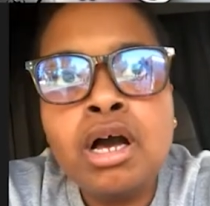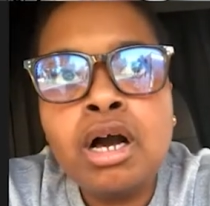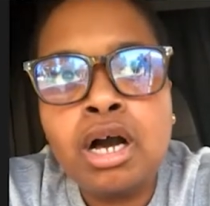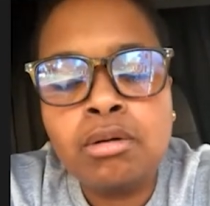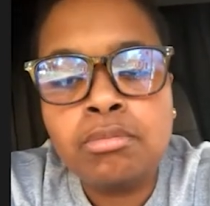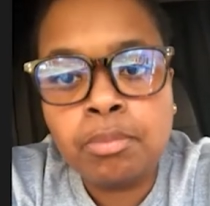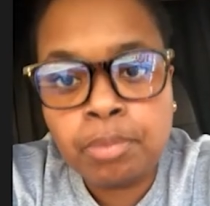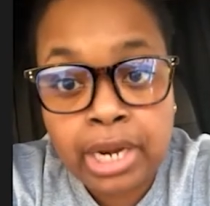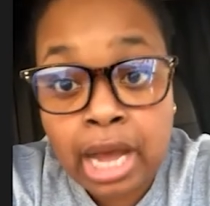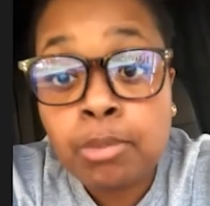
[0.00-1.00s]
um,
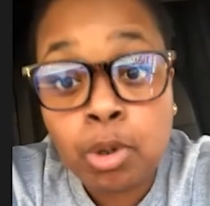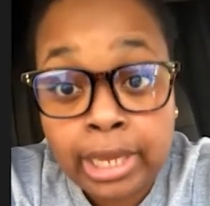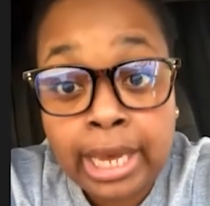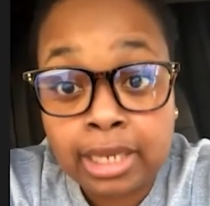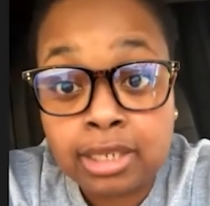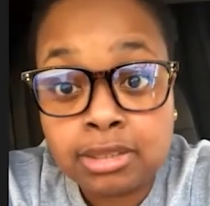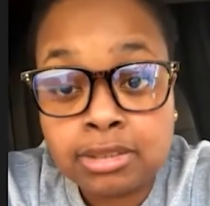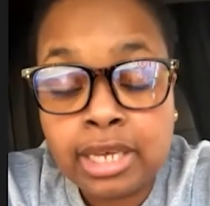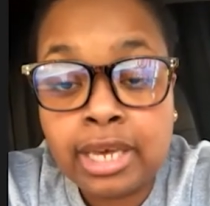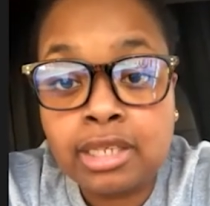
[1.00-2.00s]
but I'm okay.
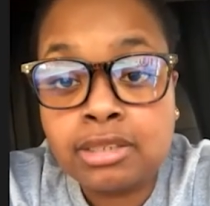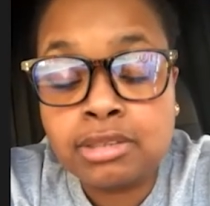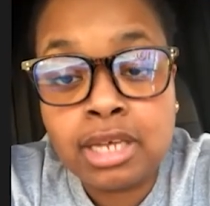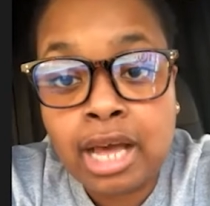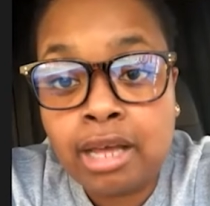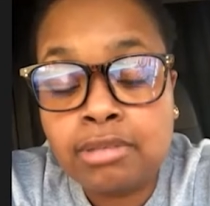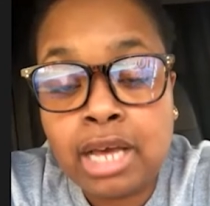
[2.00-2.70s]
And I,